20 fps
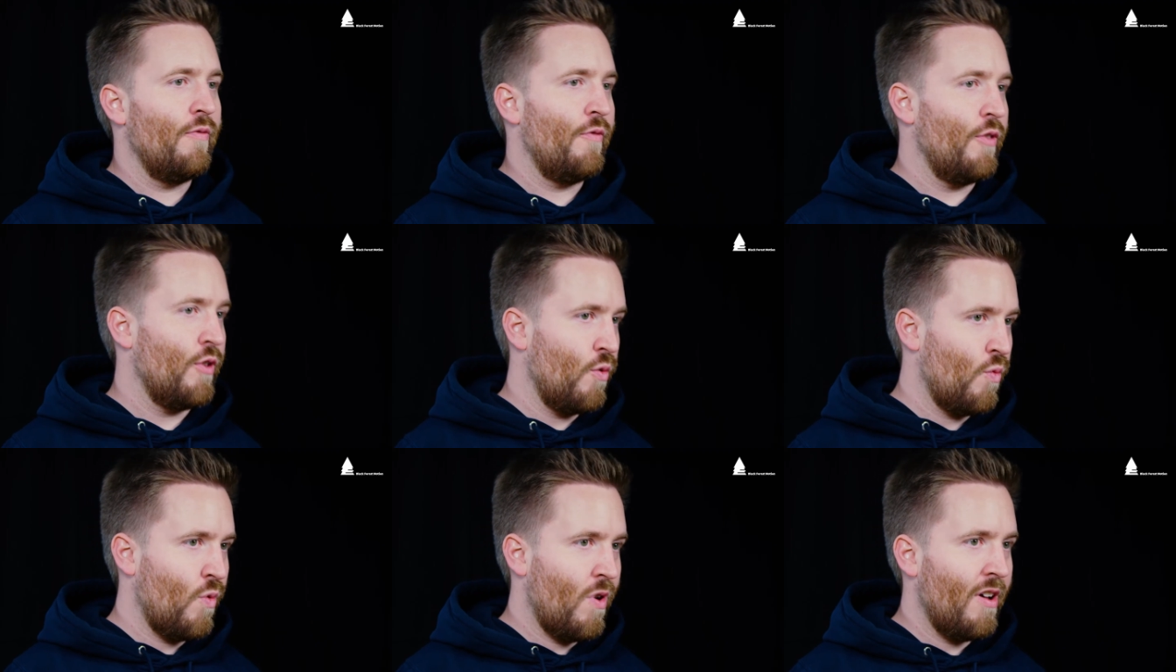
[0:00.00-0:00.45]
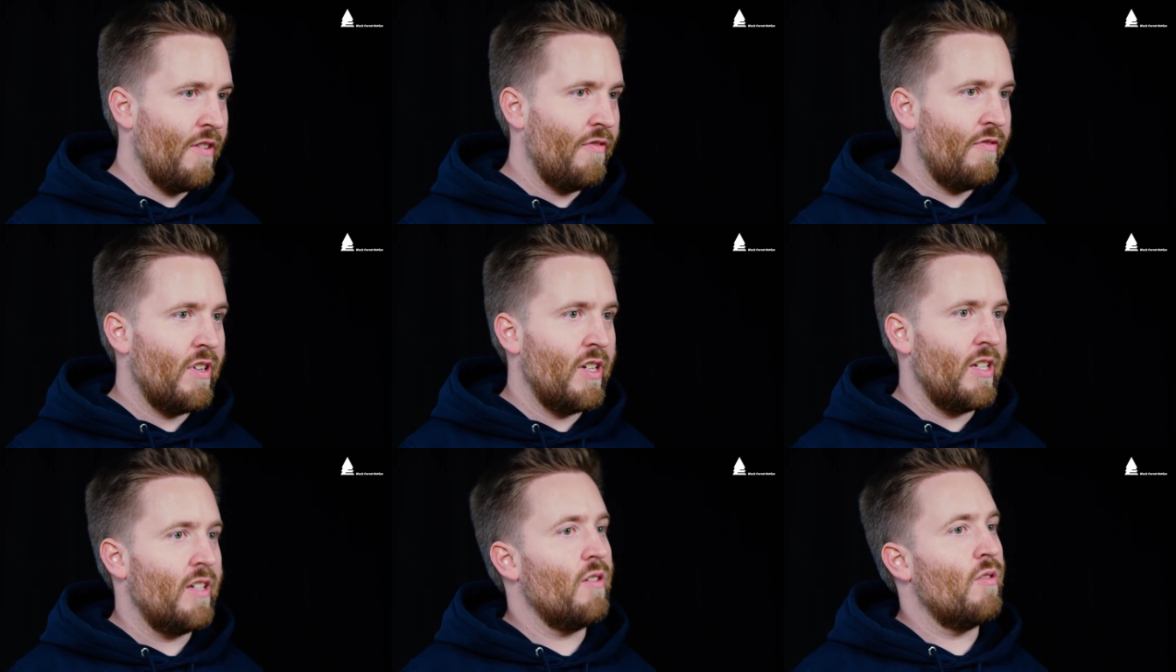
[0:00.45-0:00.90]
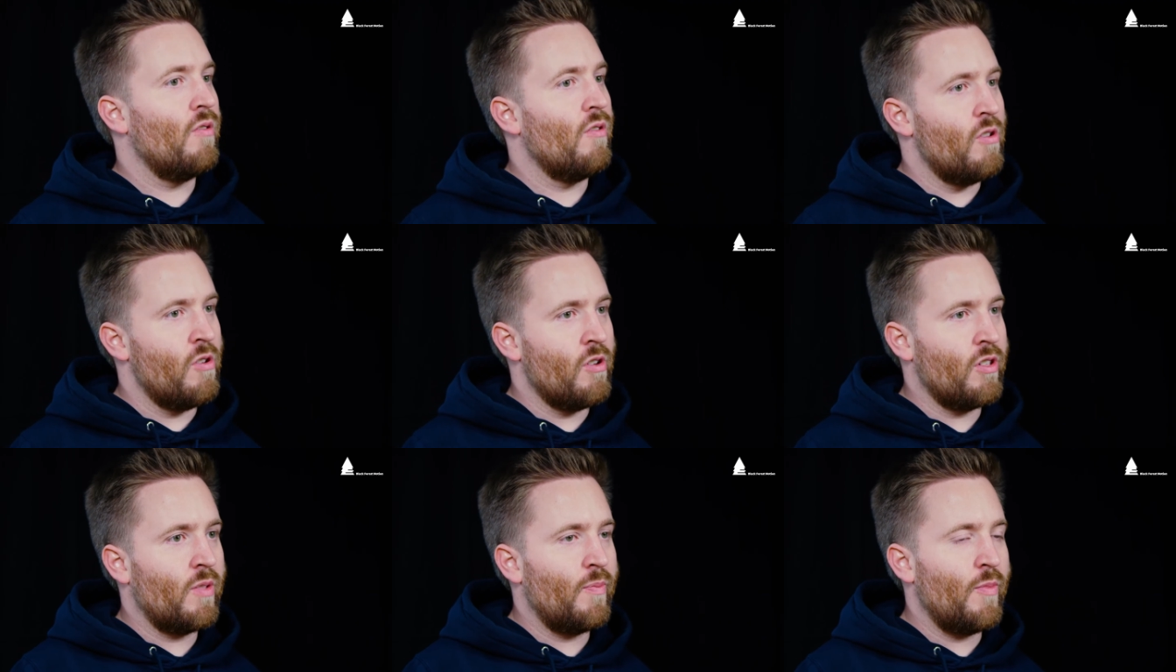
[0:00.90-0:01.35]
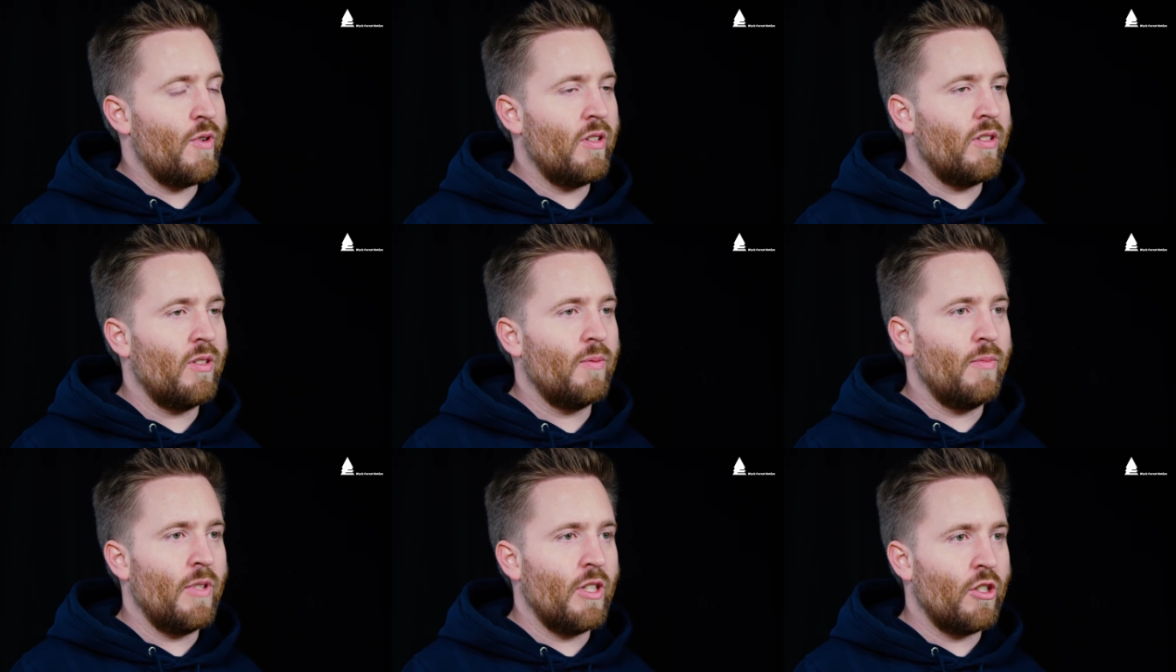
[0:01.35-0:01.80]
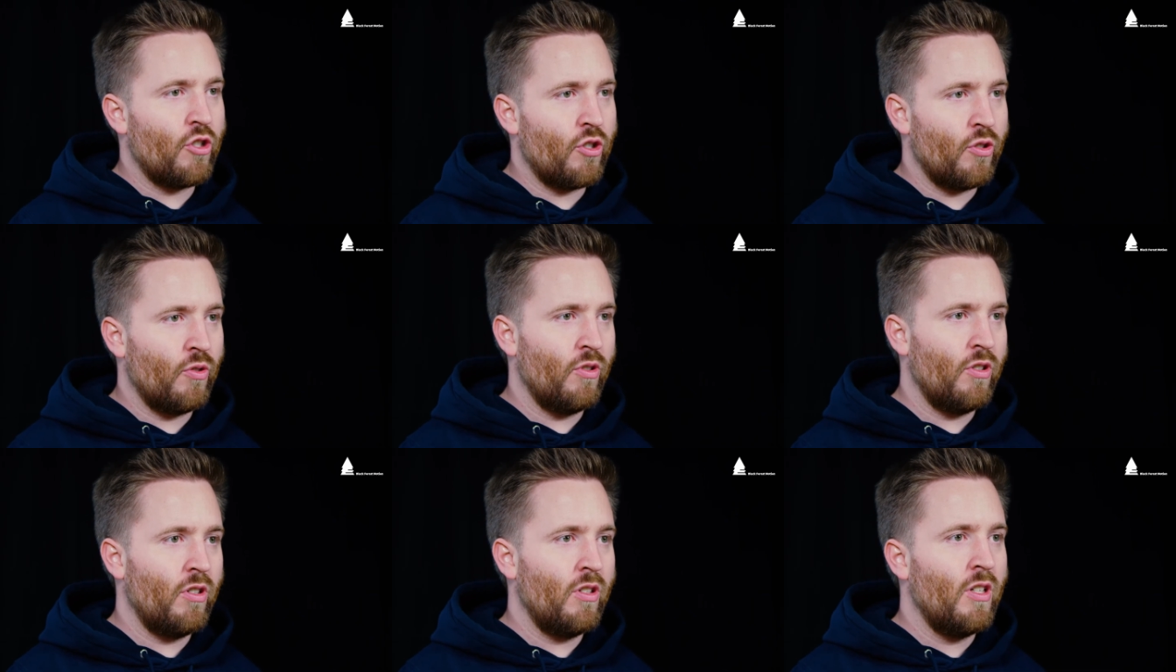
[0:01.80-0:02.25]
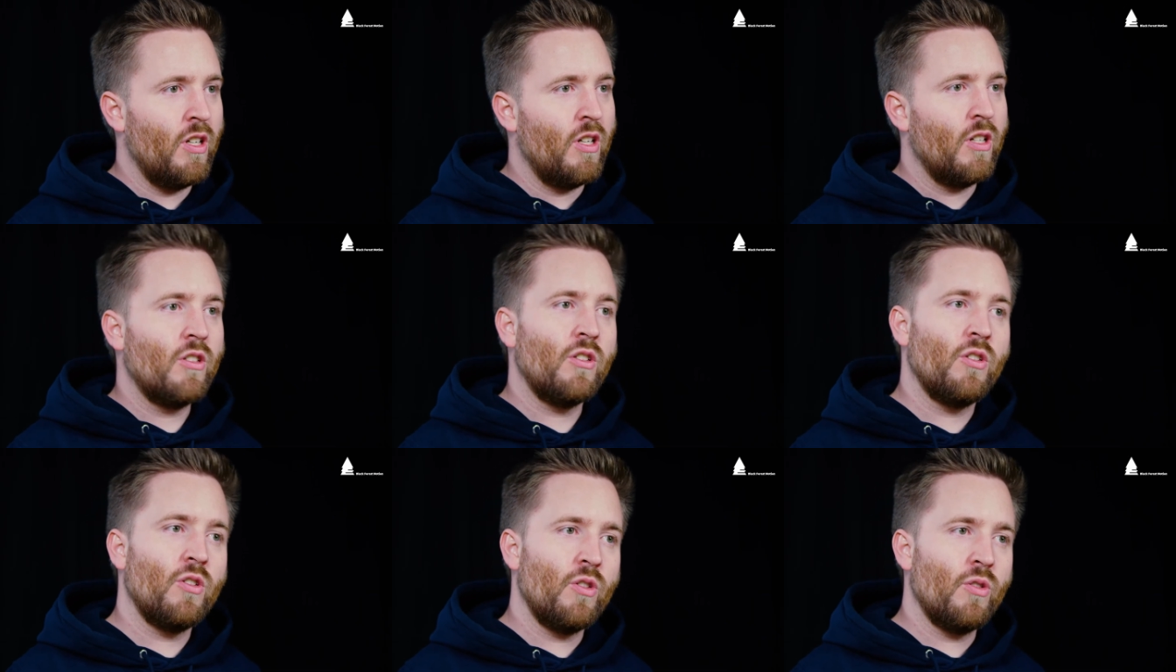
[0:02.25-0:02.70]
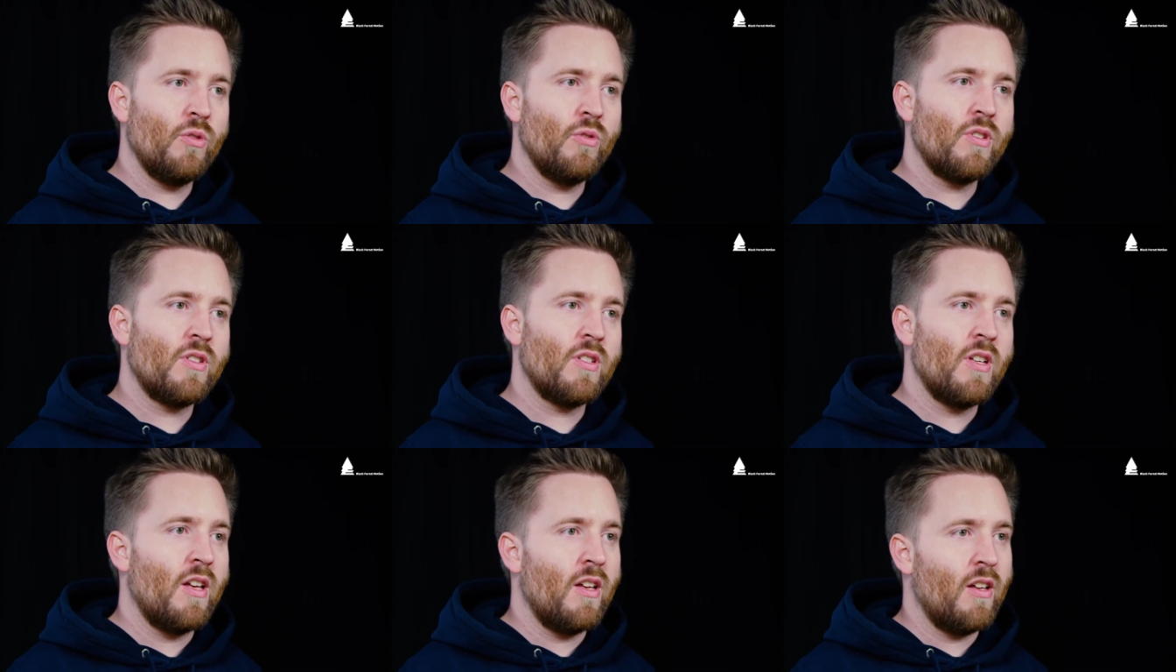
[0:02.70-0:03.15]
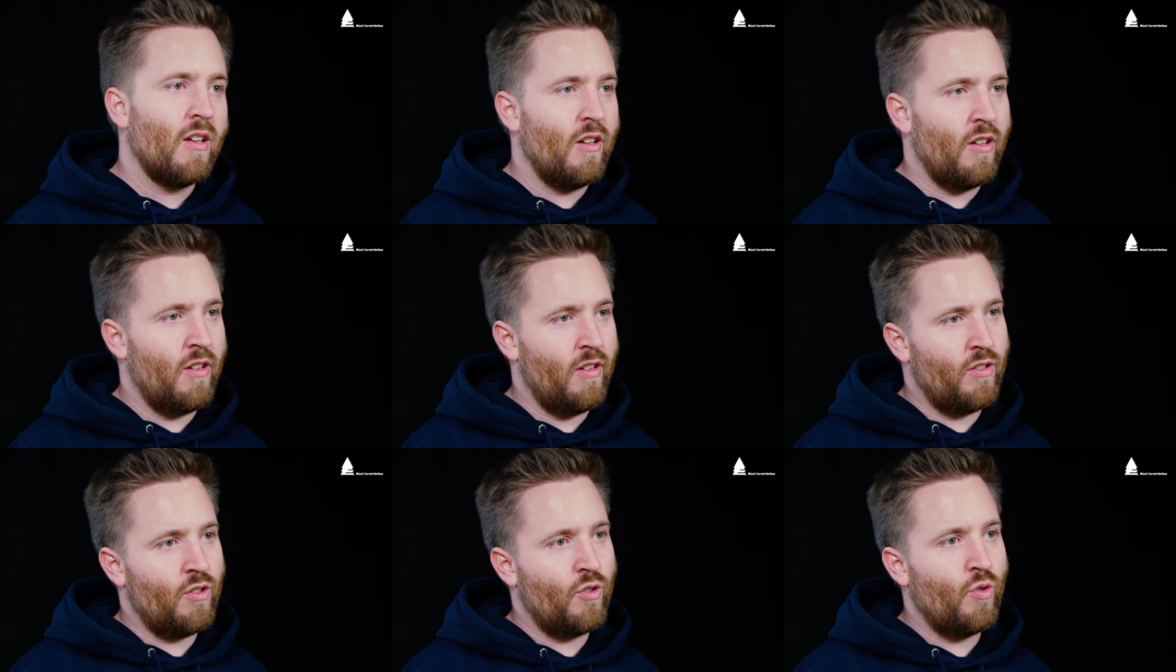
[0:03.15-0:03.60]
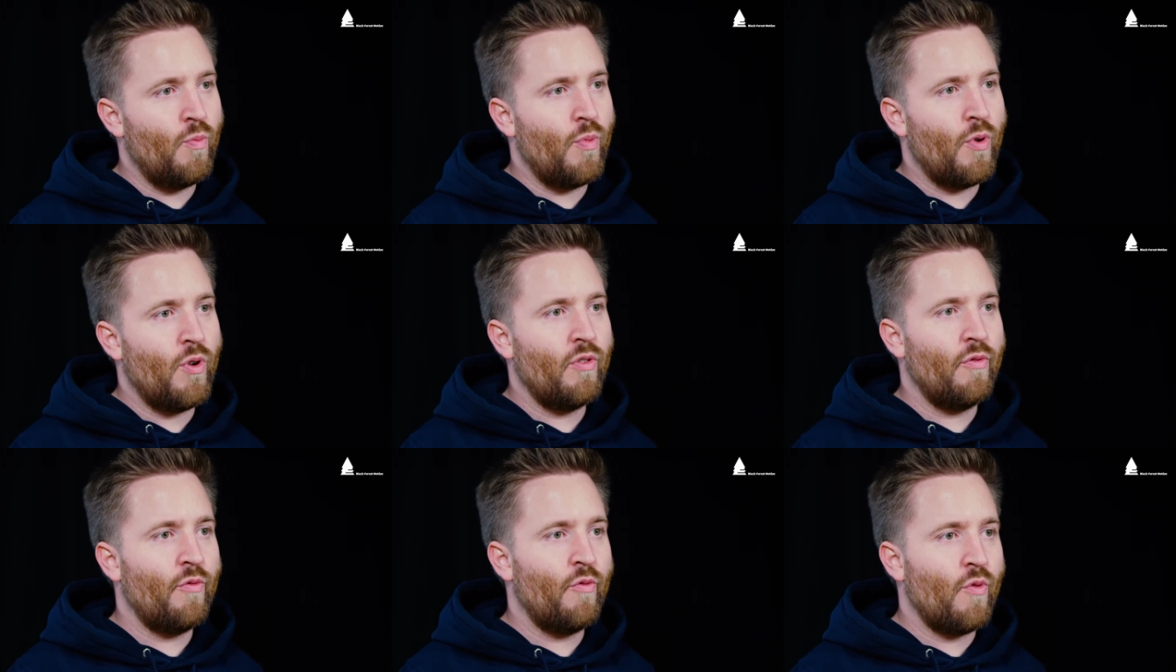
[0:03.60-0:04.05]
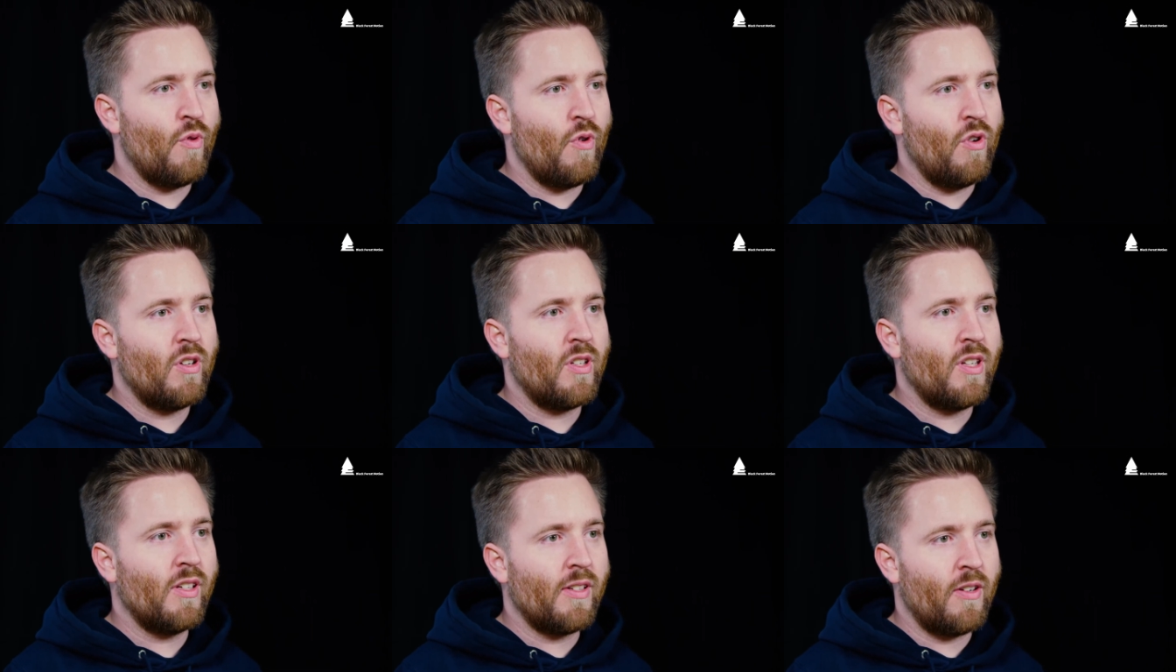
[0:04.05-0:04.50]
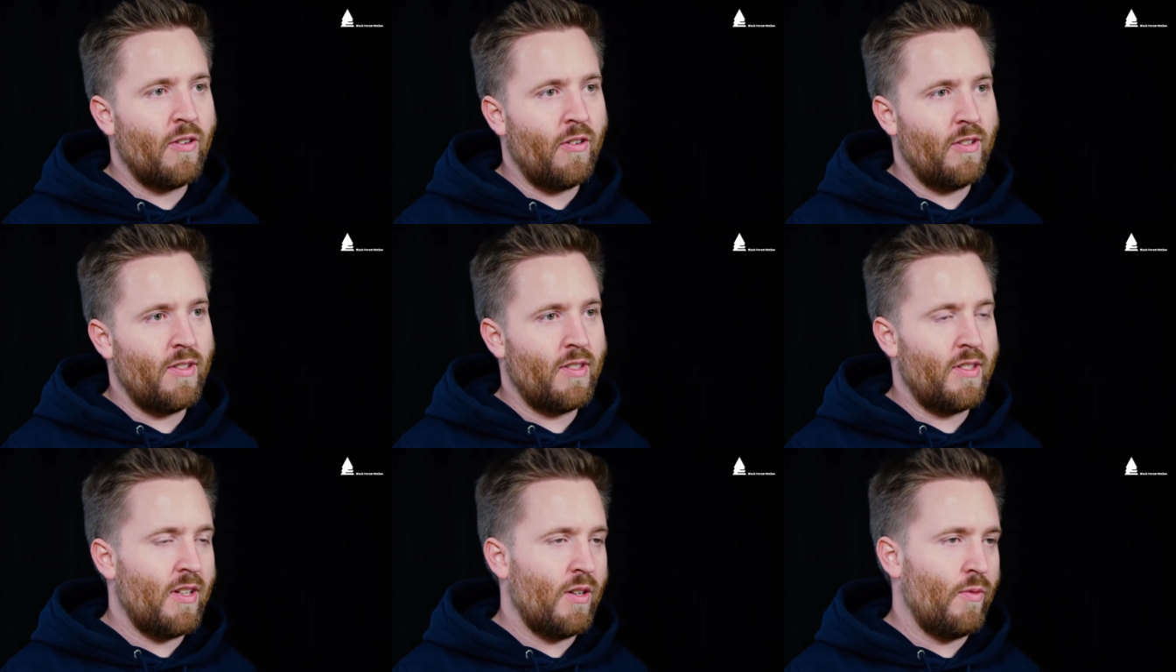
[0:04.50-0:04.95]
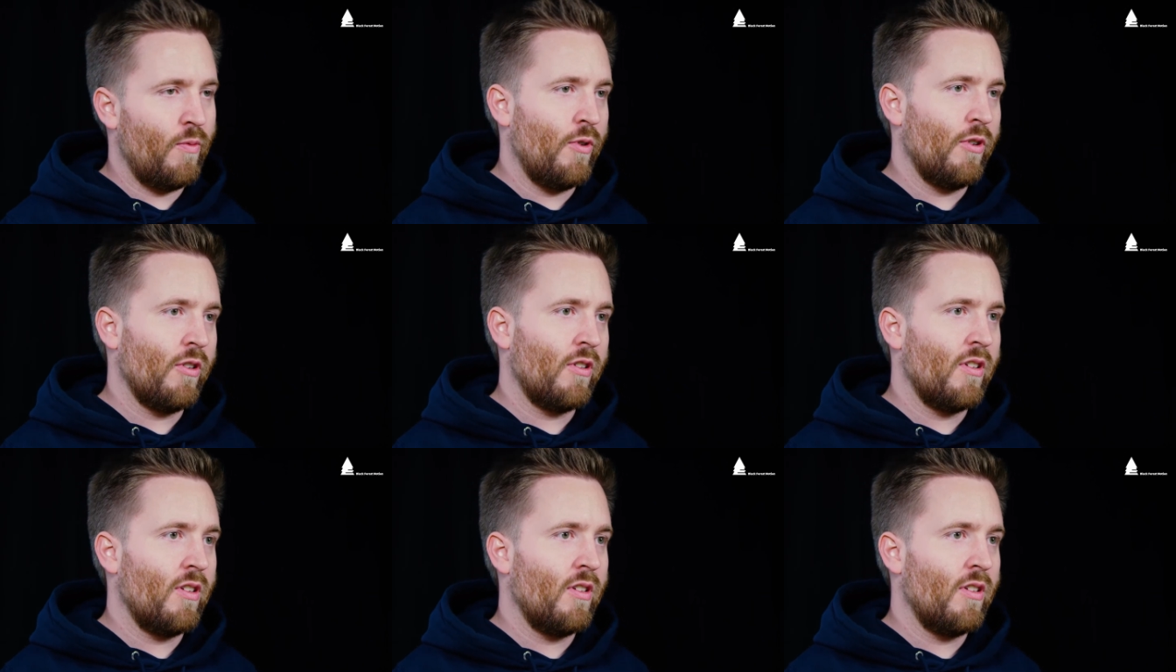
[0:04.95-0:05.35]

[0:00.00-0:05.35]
For your Wi-Fi or hotspot, make sure to use a 2.4 GHz network.